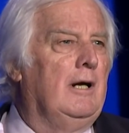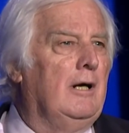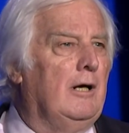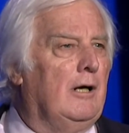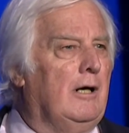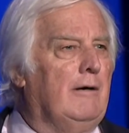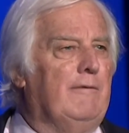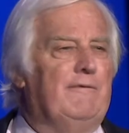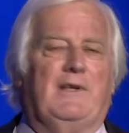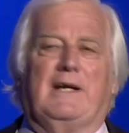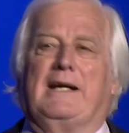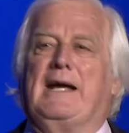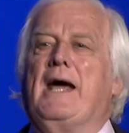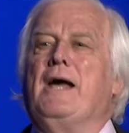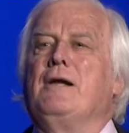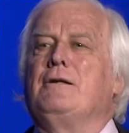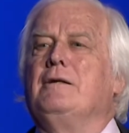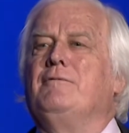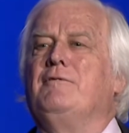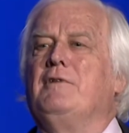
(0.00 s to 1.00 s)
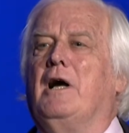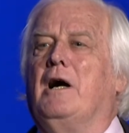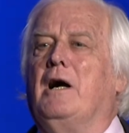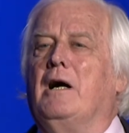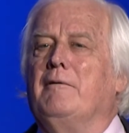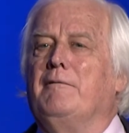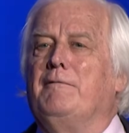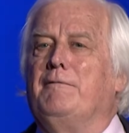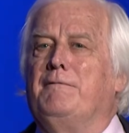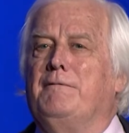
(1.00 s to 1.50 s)
of the gas of
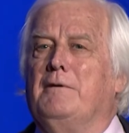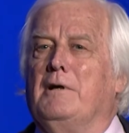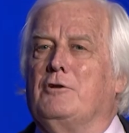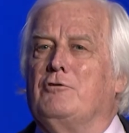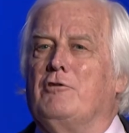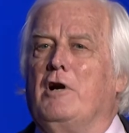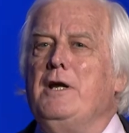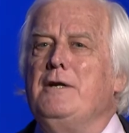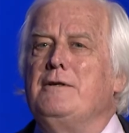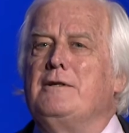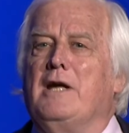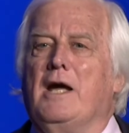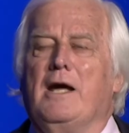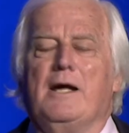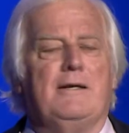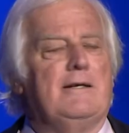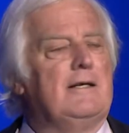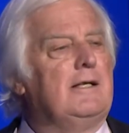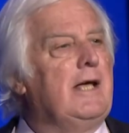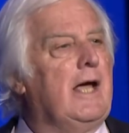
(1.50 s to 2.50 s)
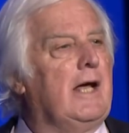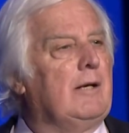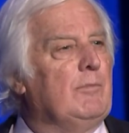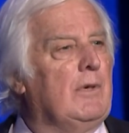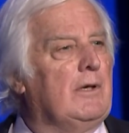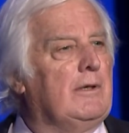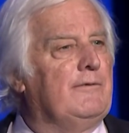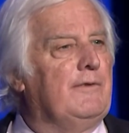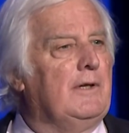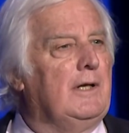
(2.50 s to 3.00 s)
life, a trace gas in the
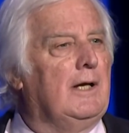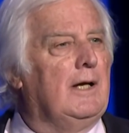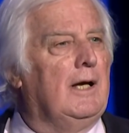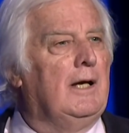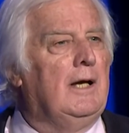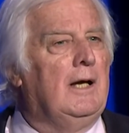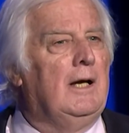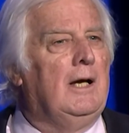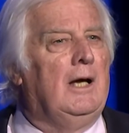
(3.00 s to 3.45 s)
atmosphere,